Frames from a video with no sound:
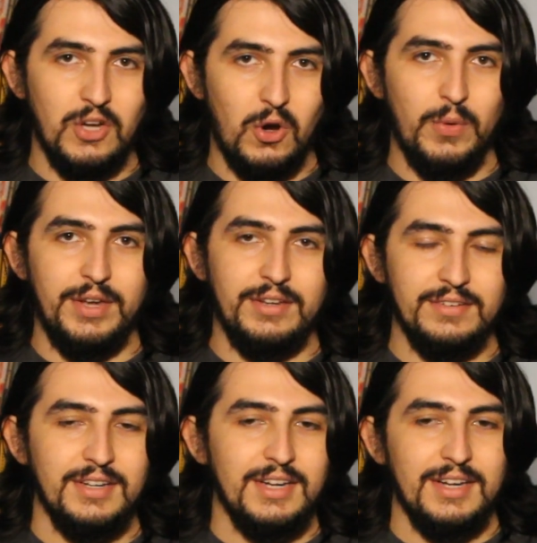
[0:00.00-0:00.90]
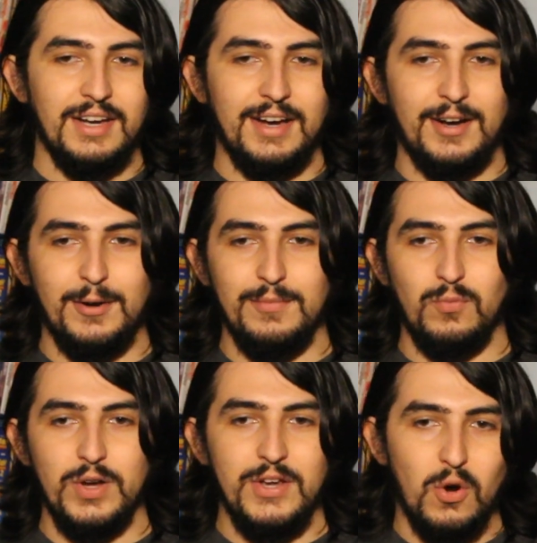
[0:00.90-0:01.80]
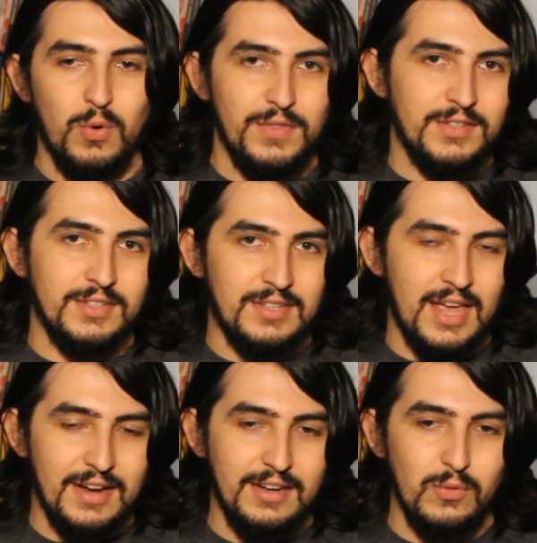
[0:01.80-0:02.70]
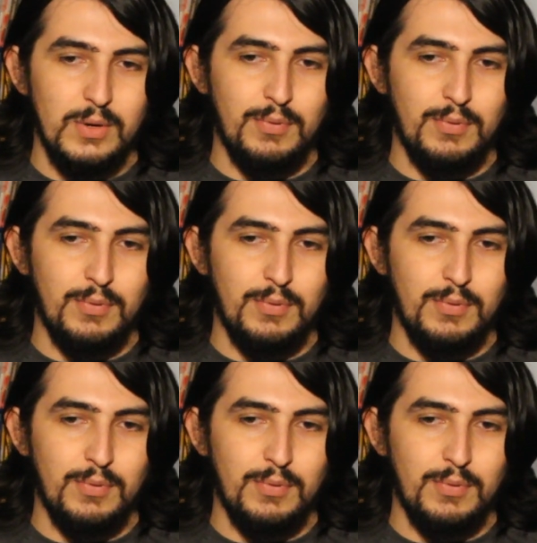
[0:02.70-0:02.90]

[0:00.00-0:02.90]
going. We know where this is heading. We